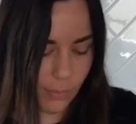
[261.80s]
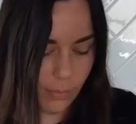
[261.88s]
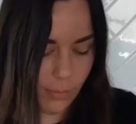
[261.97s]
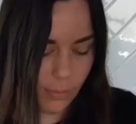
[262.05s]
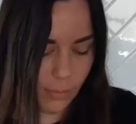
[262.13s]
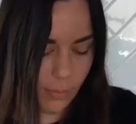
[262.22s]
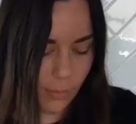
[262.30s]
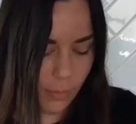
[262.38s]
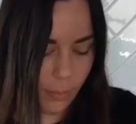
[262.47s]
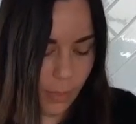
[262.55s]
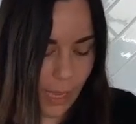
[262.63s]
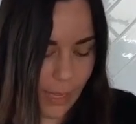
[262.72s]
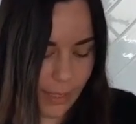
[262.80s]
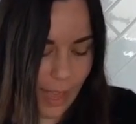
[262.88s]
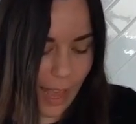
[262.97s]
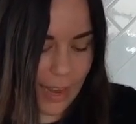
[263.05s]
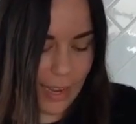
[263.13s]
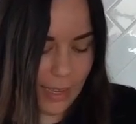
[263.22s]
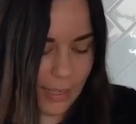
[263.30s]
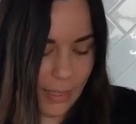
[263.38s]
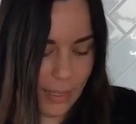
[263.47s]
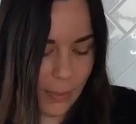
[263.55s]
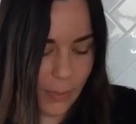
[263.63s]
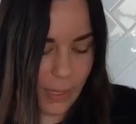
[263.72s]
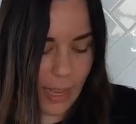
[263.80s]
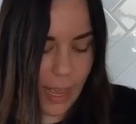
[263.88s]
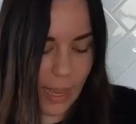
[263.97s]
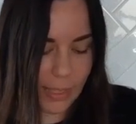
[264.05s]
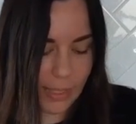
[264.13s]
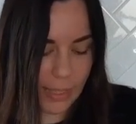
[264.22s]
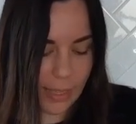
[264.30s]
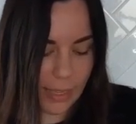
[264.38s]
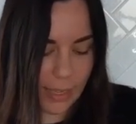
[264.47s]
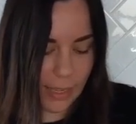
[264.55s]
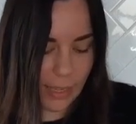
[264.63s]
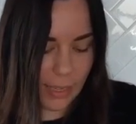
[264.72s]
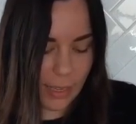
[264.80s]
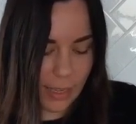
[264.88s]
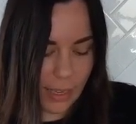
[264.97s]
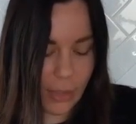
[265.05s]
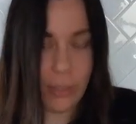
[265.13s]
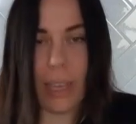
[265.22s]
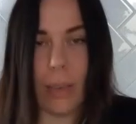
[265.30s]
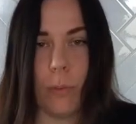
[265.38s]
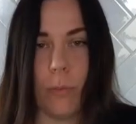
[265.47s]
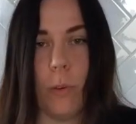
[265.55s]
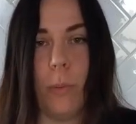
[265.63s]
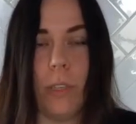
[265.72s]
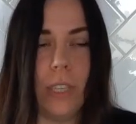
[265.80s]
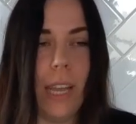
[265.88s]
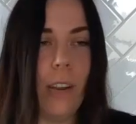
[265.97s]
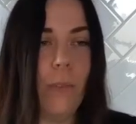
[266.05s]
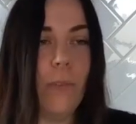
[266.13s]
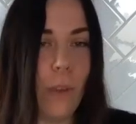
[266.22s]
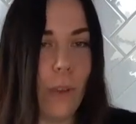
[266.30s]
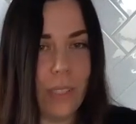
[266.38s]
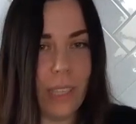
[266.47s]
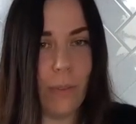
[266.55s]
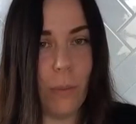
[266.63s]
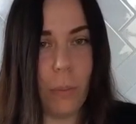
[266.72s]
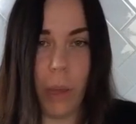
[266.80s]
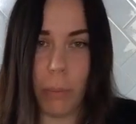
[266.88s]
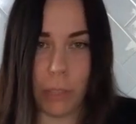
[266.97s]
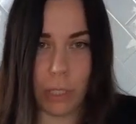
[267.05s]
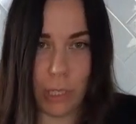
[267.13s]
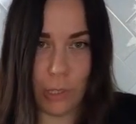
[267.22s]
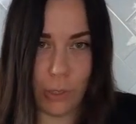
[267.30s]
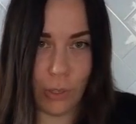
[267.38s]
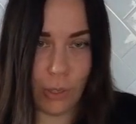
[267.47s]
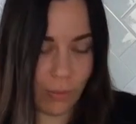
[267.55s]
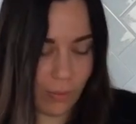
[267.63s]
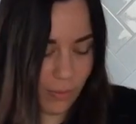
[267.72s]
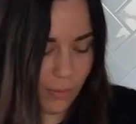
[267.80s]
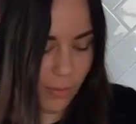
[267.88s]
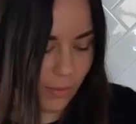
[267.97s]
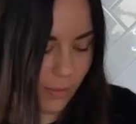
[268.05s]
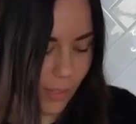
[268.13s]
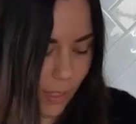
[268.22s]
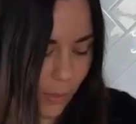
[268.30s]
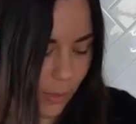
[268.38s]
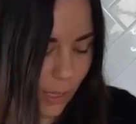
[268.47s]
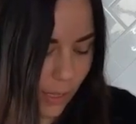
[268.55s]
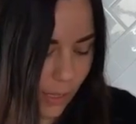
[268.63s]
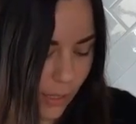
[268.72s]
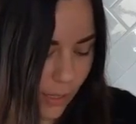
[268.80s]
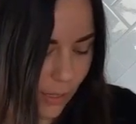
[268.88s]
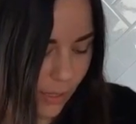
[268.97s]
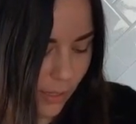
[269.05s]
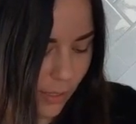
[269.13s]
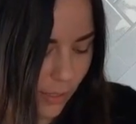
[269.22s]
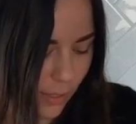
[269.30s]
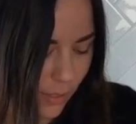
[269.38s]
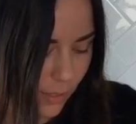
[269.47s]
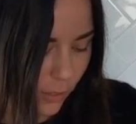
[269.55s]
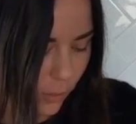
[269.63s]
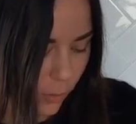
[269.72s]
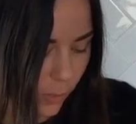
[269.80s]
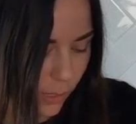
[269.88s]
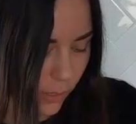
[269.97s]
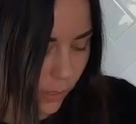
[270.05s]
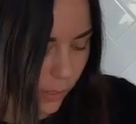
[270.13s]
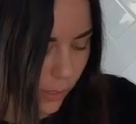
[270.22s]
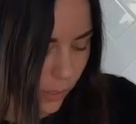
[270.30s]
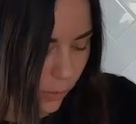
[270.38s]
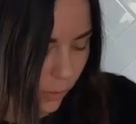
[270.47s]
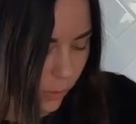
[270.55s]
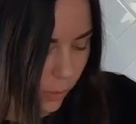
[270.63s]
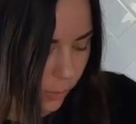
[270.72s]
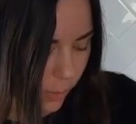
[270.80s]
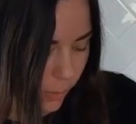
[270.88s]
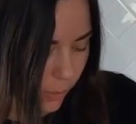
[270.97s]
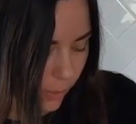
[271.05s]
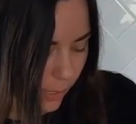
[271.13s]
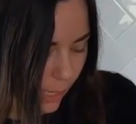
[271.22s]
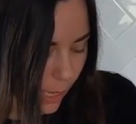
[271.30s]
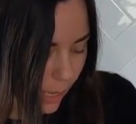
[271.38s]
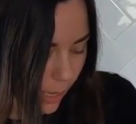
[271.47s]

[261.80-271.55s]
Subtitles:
But yes, Addie is doing excellent. I was saying before, but she had her first ever puppuccino the other week, 2 weeks ago on my birthday,